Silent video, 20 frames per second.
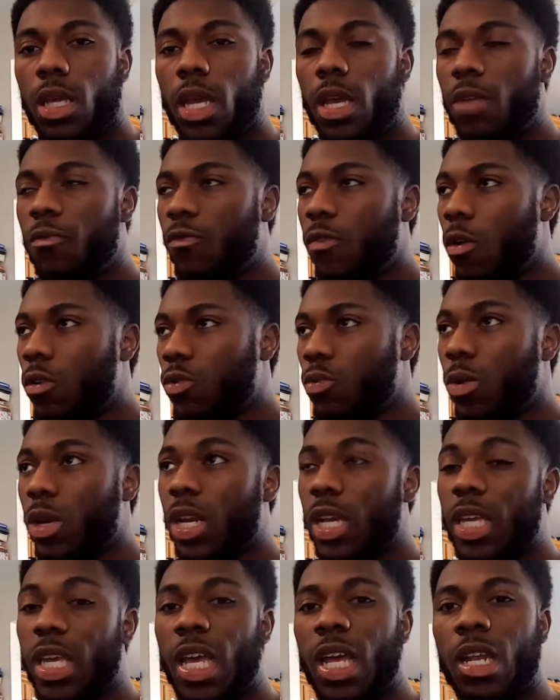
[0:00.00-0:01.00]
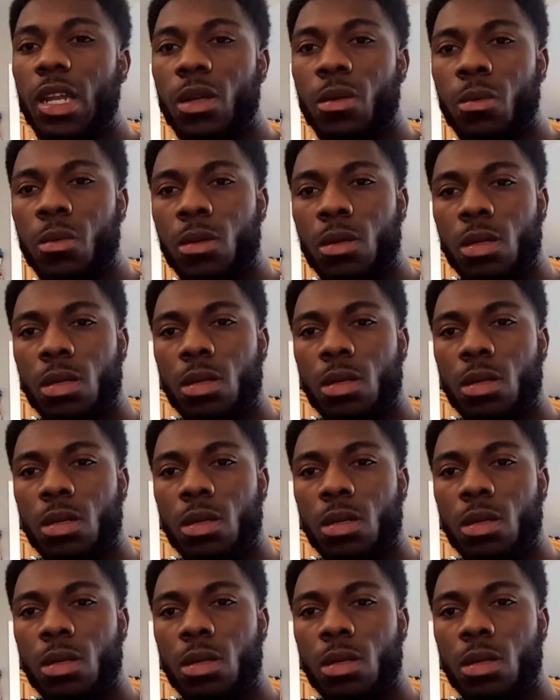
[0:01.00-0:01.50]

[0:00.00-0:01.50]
And folks want to kill him.